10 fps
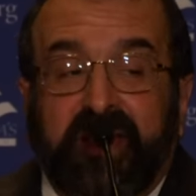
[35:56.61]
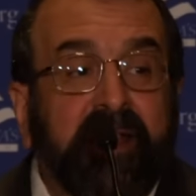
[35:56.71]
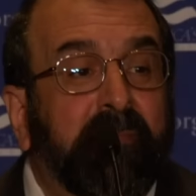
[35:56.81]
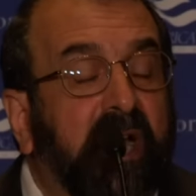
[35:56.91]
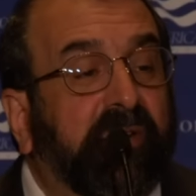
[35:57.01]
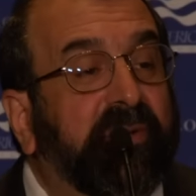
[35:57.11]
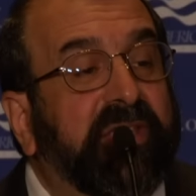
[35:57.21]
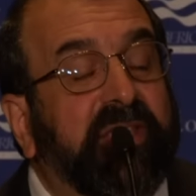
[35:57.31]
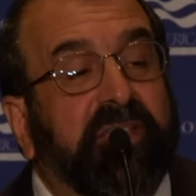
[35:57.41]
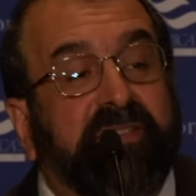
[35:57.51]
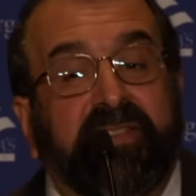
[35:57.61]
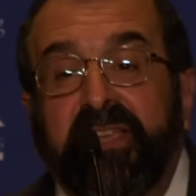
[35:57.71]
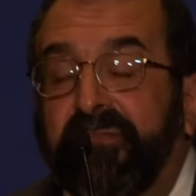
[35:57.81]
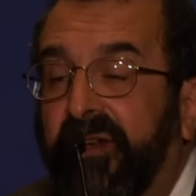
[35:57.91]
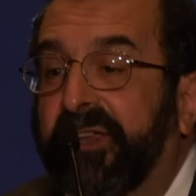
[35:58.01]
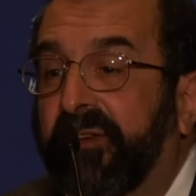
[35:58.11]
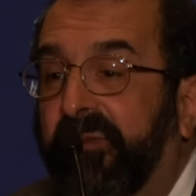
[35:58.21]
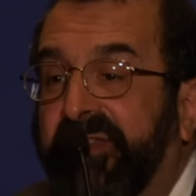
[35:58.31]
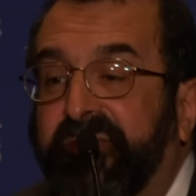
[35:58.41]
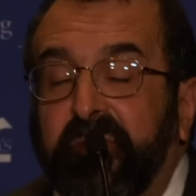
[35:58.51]
And mockery is a very good
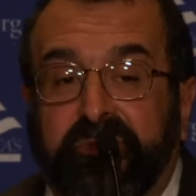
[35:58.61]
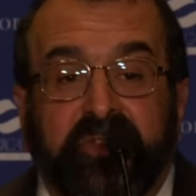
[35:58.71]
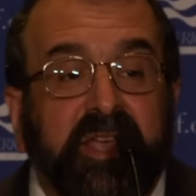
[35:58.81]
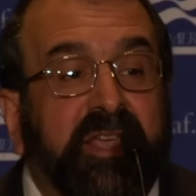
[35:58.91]
resource.